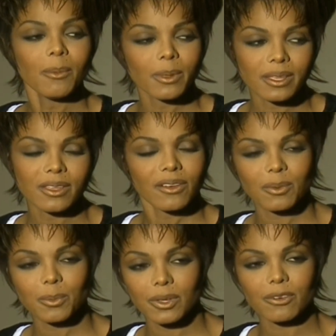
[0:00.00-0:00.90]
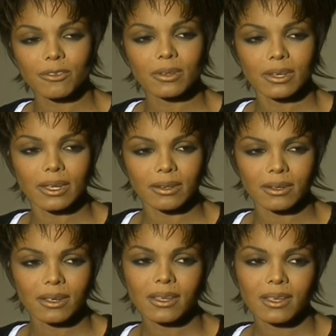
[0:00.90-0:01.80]
But then you have to put your foot
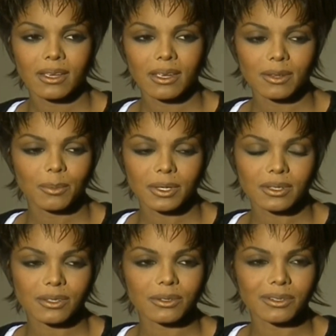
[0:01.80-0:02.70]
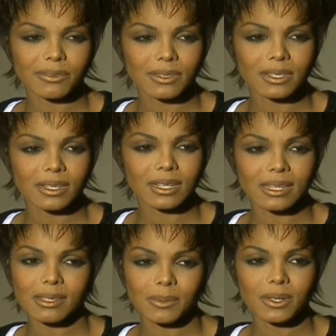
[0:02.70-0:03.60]
down. You have to be assertive and
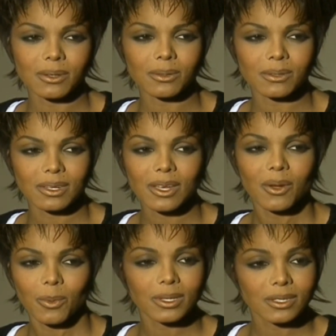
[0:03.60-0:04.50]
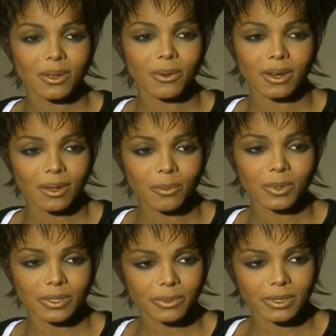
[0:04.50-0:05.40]
let them know what's going
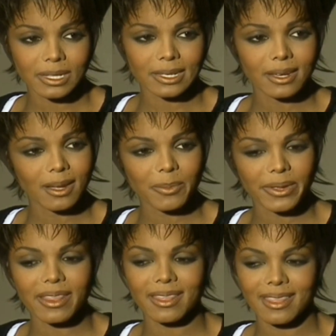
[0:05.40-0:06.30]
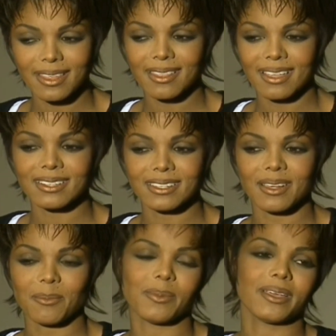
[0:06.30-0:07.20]
on, what's really up. And then they
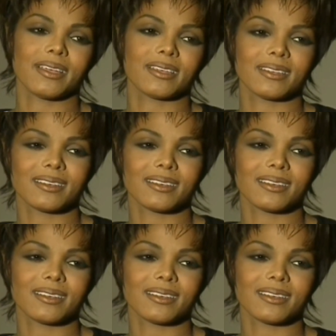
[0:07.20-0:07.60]
step back.